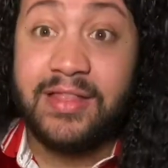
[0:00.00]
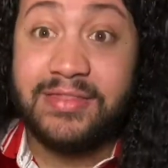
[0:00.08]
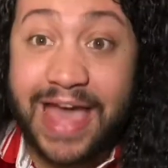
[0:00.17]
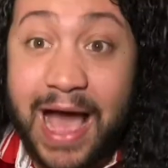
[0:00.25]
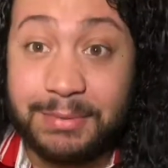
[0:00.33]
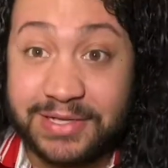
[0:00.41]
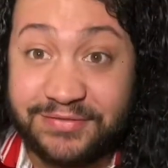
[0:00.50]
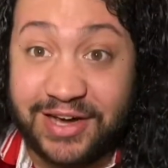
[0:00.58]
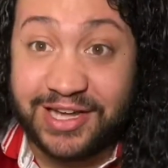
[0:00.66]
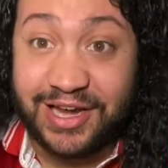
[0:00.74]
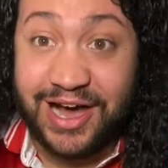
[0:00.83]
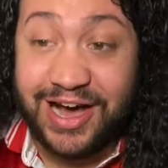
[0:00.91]
That was
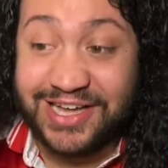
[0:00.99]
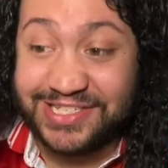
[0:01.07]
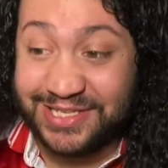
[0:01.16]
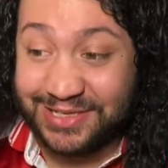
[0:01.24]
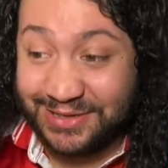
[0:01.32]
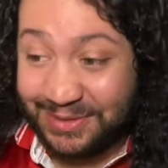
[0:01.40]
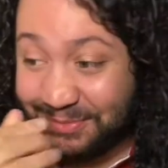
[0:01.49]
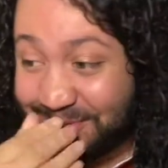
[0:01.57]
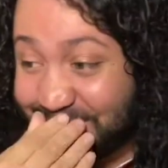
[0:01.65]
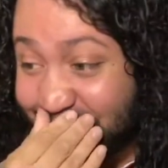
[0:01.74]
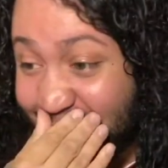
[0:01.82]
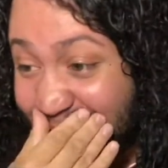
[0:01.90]
fucking awesome.
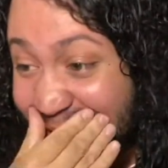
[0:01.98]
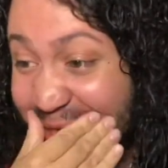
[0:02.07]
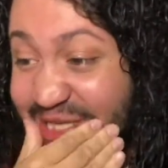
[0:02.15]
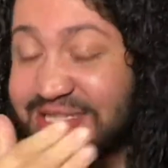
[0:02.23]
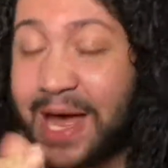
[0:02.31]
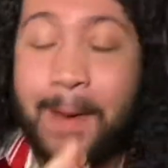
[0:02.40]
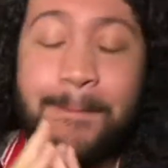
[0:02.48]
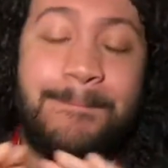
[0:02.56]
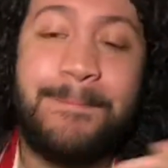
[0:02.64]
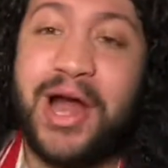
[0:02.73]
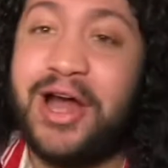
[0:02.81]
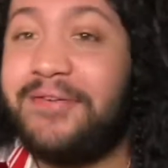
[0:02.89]
She is
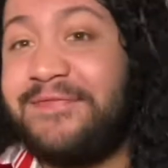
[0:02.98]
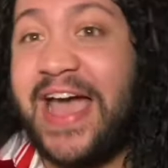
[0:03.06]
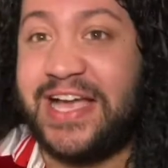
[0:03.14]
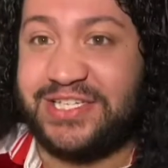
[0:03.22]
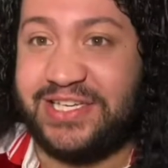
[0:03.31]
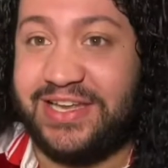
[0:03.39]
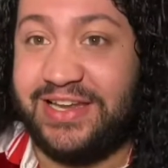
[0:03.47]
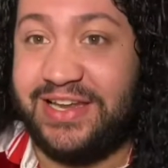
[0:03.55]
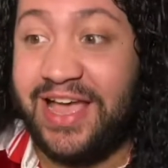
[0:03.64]
perfection.